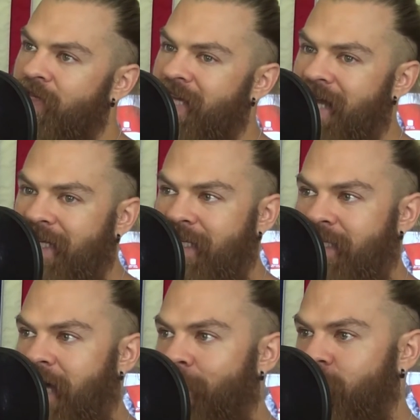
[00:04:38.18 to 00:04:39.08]
to get to the
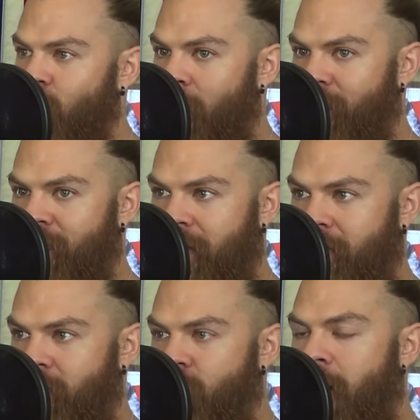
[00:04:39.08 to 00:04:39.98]
top is one
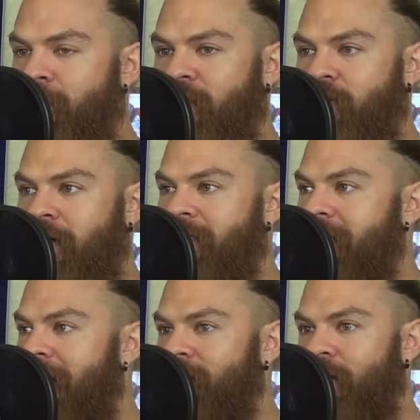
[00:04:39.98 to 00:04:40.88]
thing. You might be struggling to
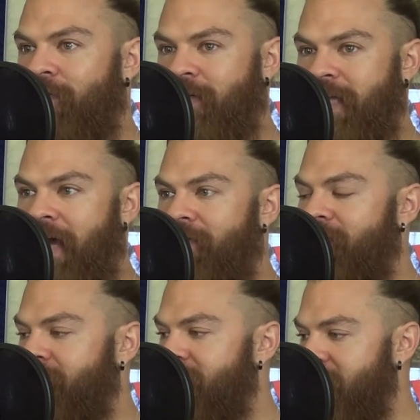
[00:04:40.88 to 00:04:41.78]
get there for 10,
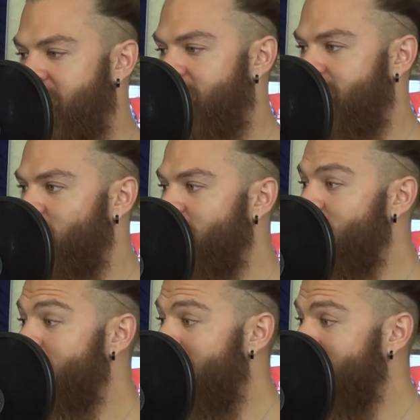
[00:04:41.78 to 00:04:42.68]
15 years.
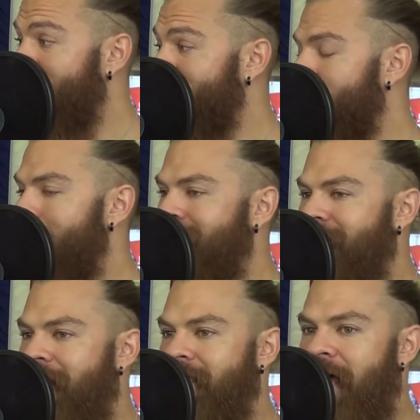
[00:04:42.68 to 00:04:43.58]
Once you get there, to
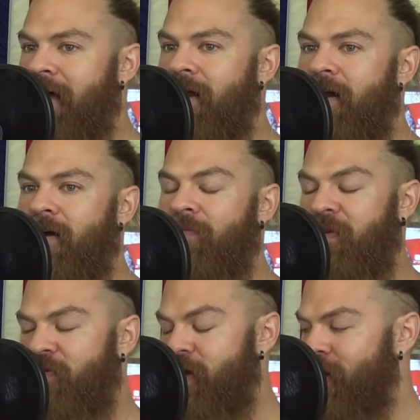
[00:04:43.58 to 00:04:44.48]
maintain that
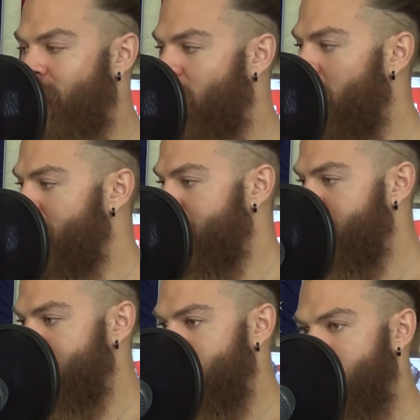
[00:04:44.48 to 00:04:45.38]
for year one,
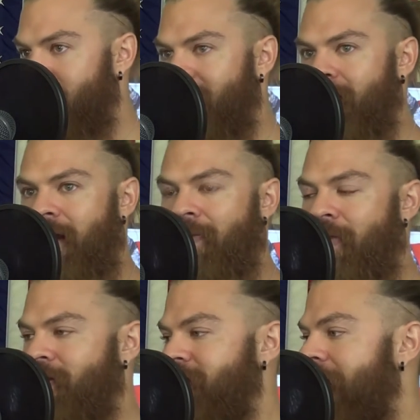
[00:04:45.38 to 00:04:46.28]
and
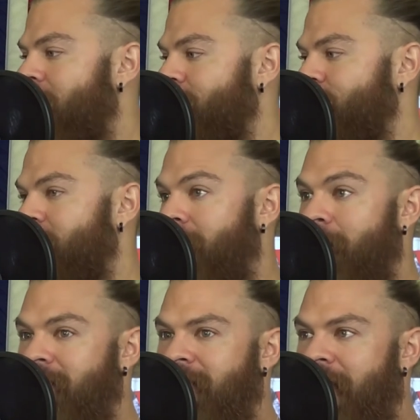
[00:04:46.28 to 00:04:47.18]
then the doubt and trying to
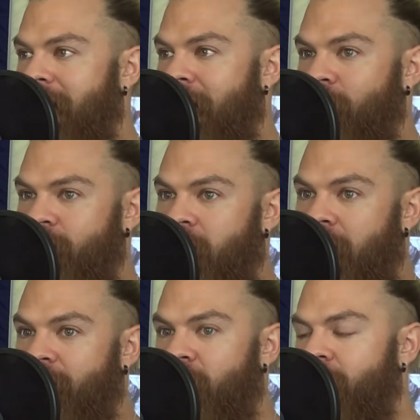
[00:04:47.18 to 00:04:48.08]
maintain it, everyone's
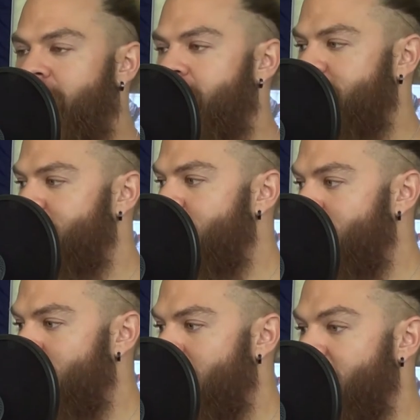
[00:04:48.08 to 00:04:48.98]
gunning for you for year
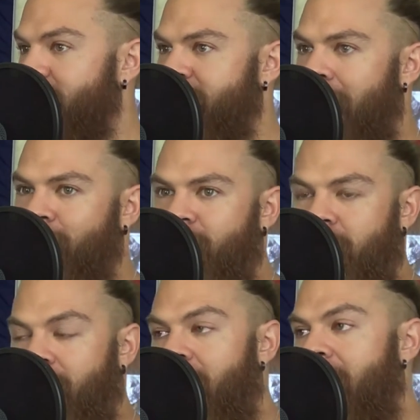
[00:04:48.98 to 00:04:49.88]
two, and then you establish
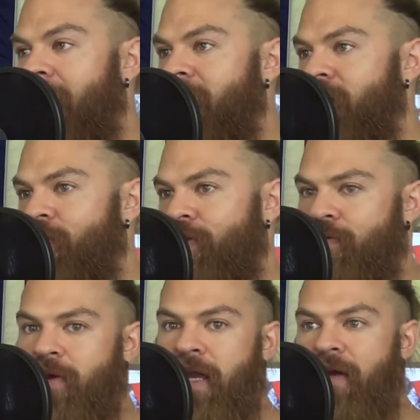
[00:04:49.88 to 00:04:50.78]
yourself, and then year
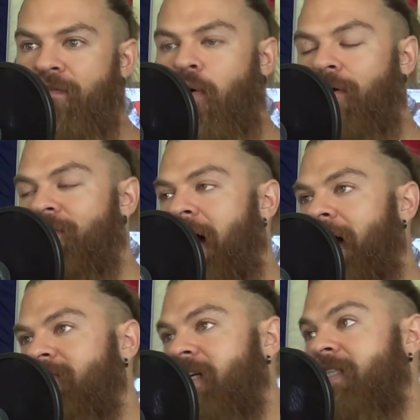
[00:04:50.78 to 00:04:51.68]
three, four,
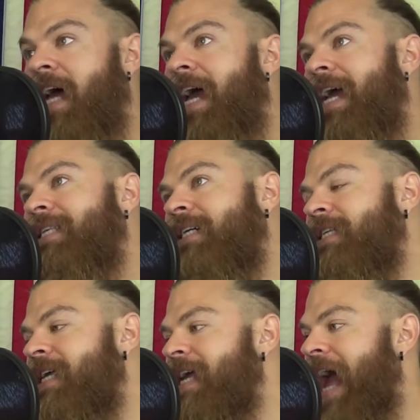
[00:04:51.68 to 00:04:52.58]
five, six, it
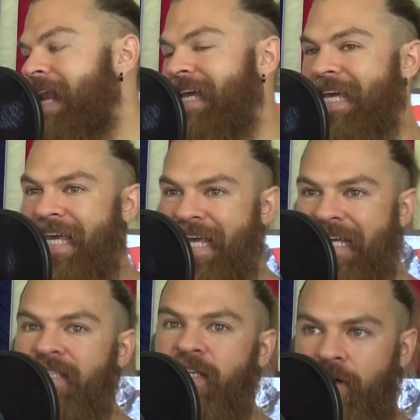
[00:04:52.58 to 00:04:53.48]
doesn't get
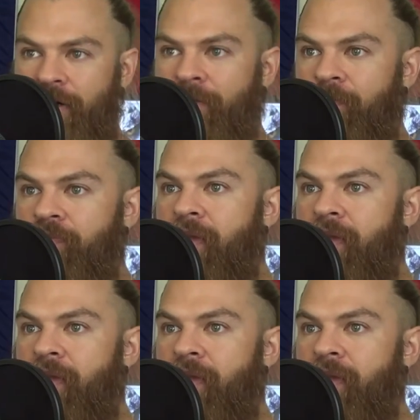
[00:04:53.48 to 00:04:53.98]
easier.